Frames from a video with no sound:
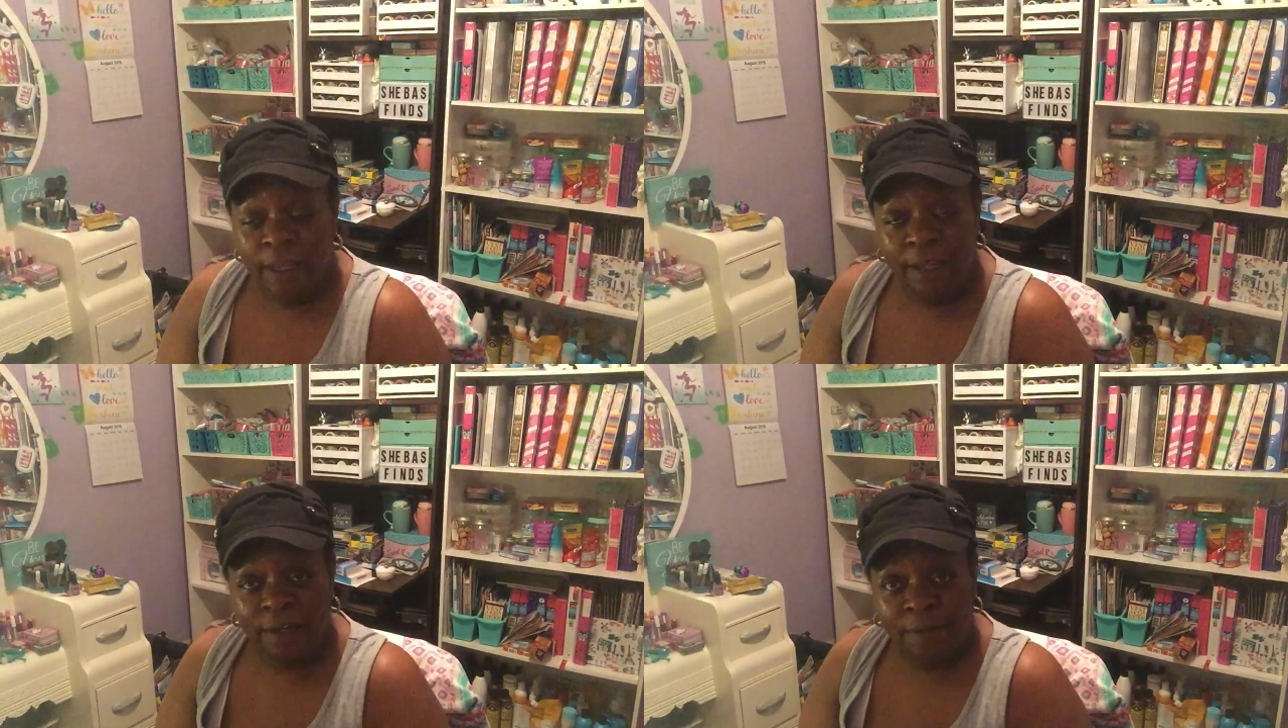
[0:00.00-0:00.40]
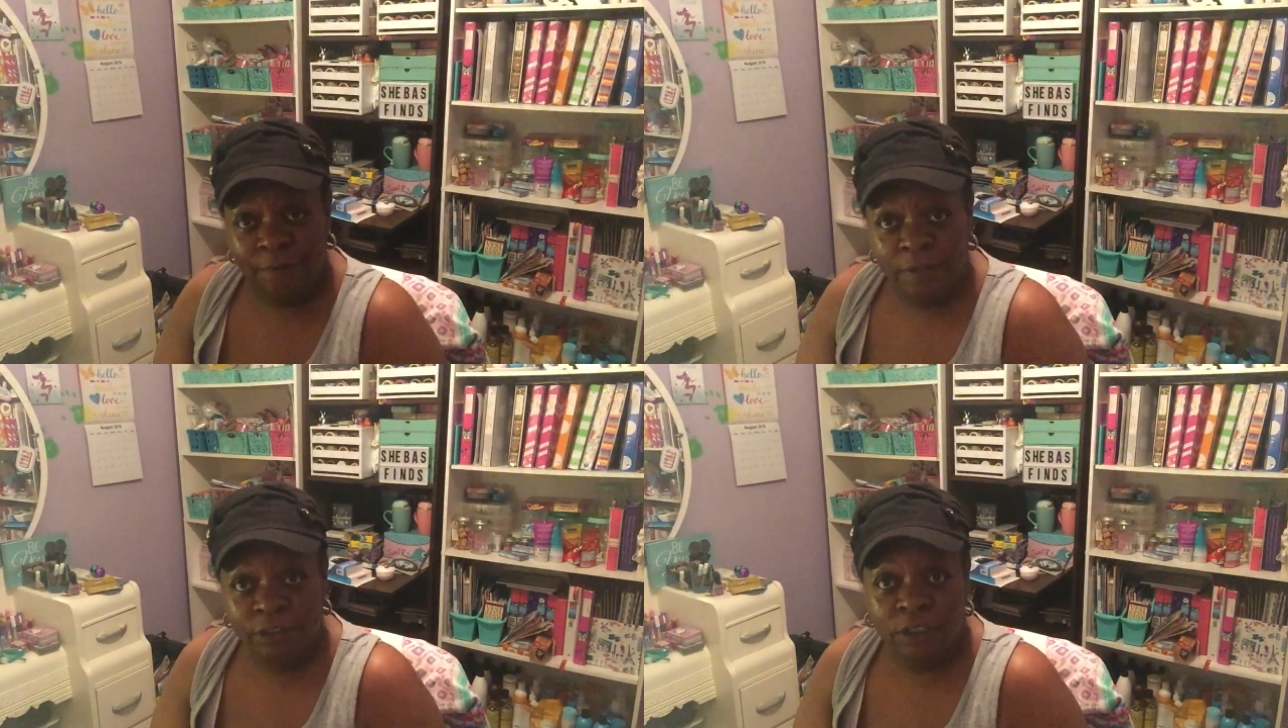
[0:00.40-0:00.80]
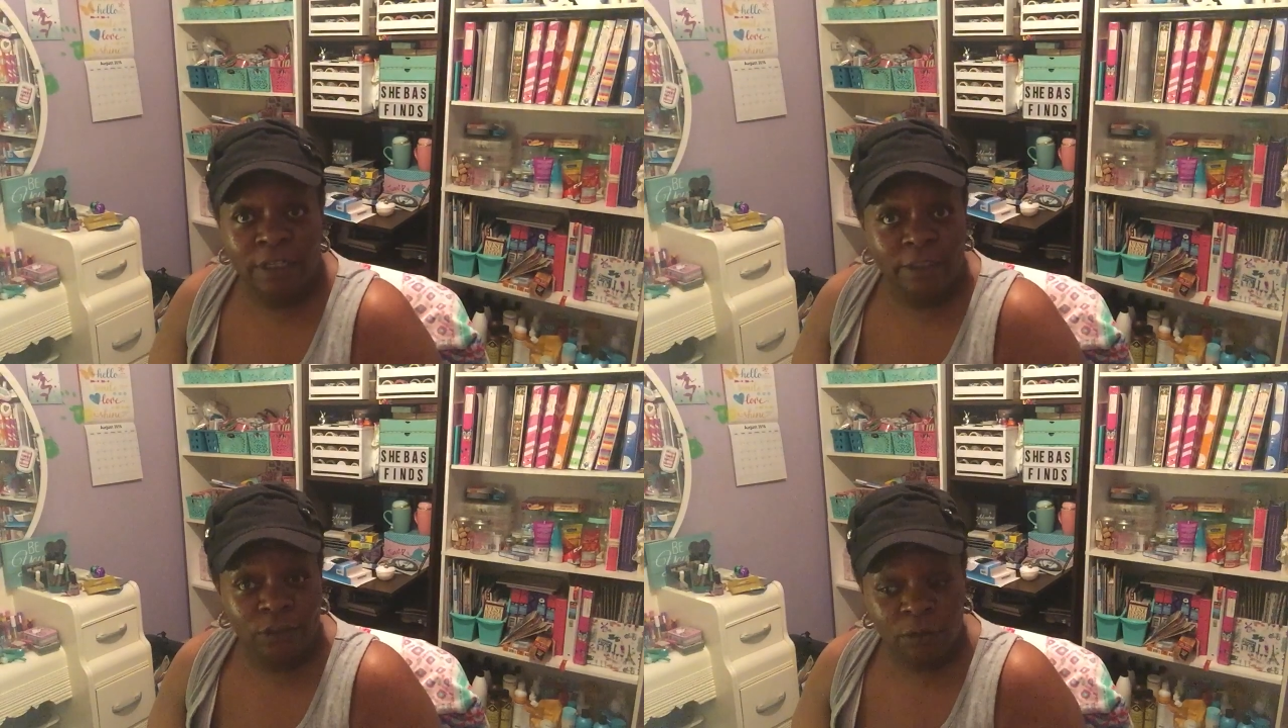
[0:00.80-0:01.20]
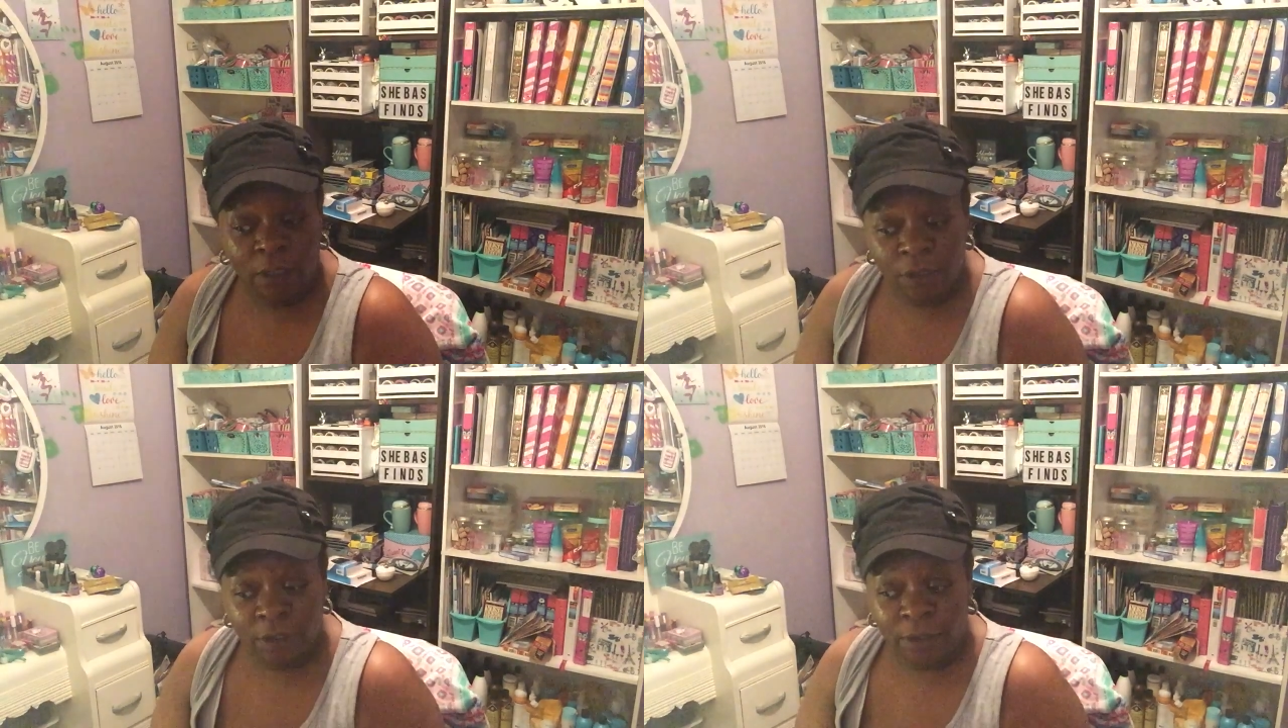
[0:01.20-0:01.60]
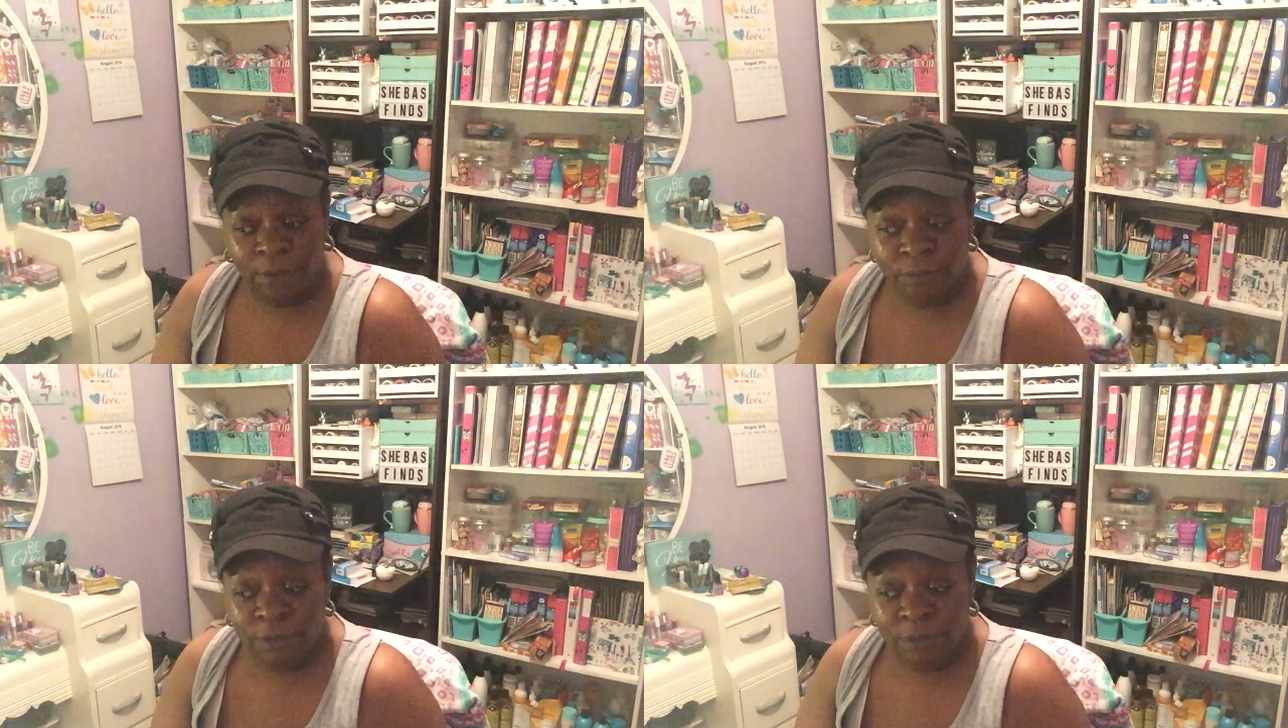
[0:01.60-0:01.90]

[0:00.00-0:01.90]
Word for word: and I finished it not too long ago.